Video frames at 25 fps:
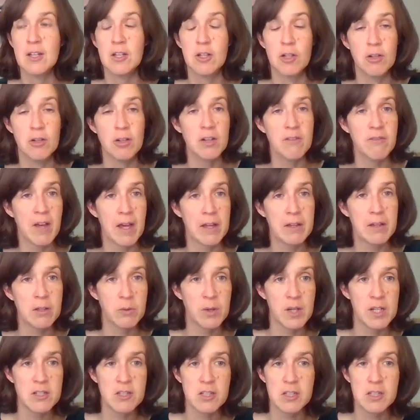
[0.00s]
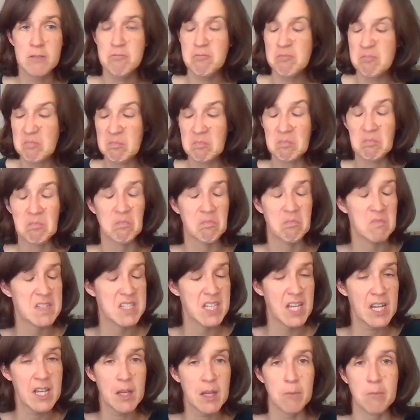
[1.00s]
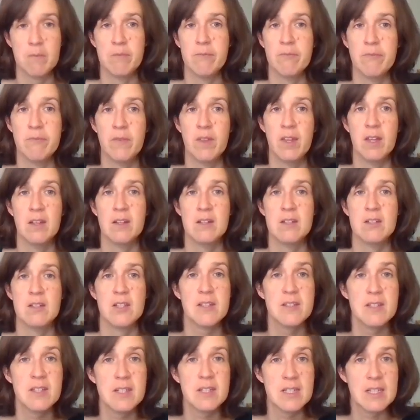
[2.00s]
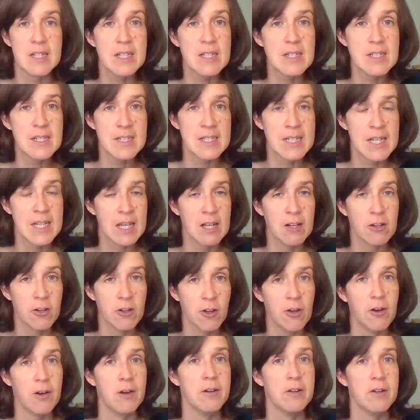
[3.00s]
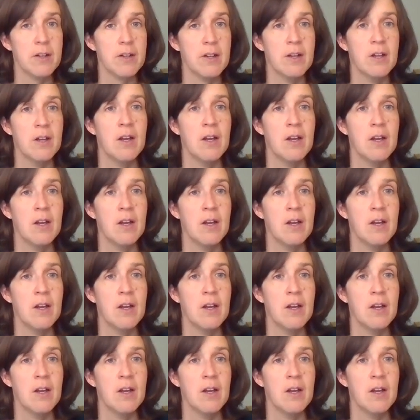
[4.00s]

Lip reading: Your evaluation, same, doesn't need to take long.